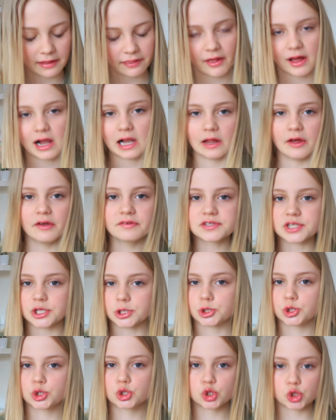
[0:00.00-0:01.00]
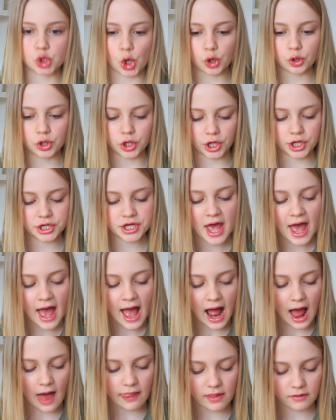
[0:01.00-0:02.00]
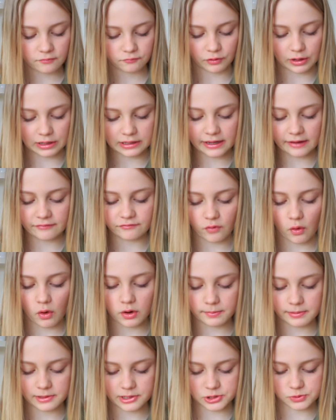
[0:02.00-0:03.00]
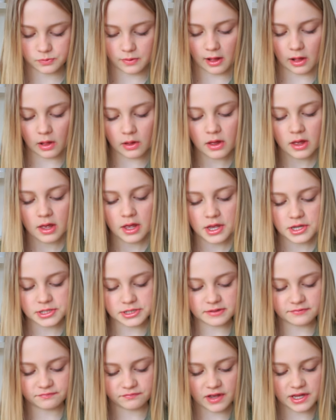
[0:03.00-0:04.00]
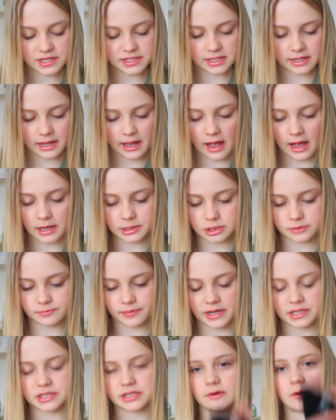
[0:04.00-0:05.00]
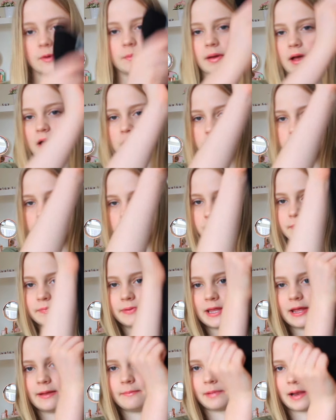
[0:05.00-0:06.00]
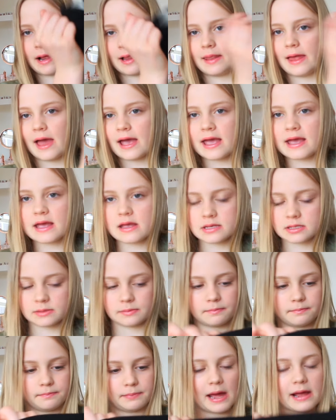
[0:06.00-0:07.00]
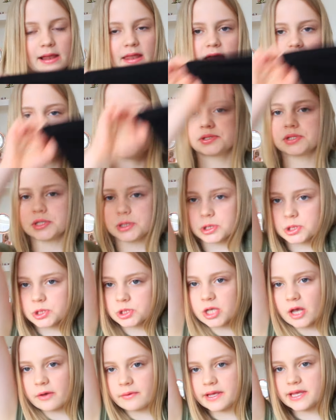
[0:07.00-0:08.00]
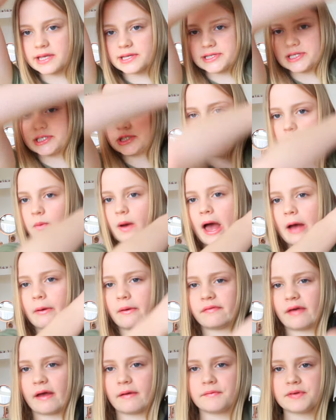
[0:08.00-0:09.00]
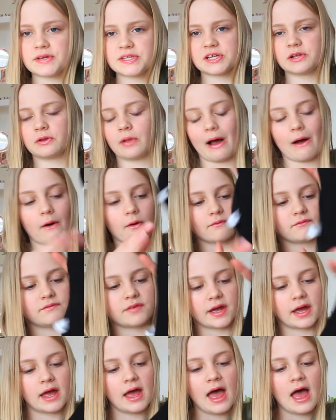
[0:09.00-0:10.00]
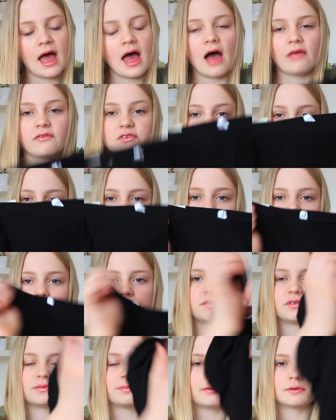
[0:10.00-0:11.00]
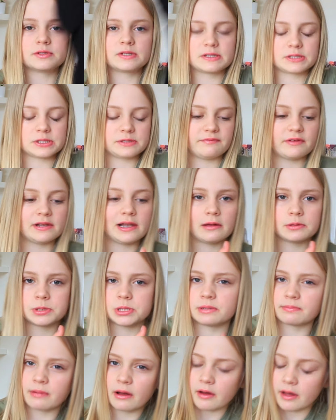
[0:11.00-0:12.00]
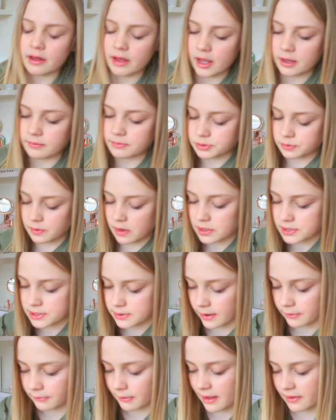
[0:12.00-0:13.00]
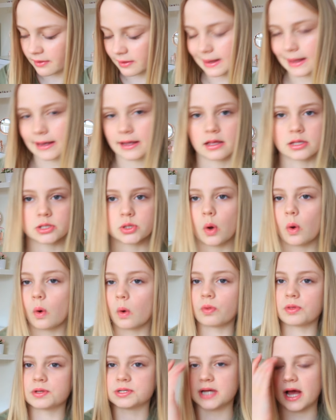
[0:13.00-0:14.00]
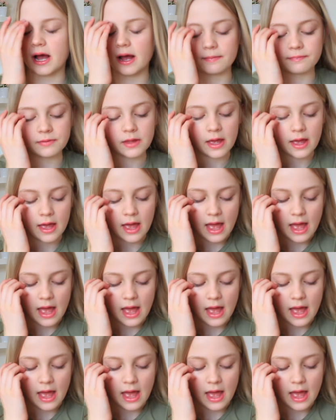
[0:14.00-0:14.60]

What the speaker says: like their clothes are so good and they're really affordable as well. So the first thing I just picked up are just some plain black leggings. Black leggings are just so easy to wear with every single outfit, so comfortable just for lounging about at home as well, so I wear leggings all the time.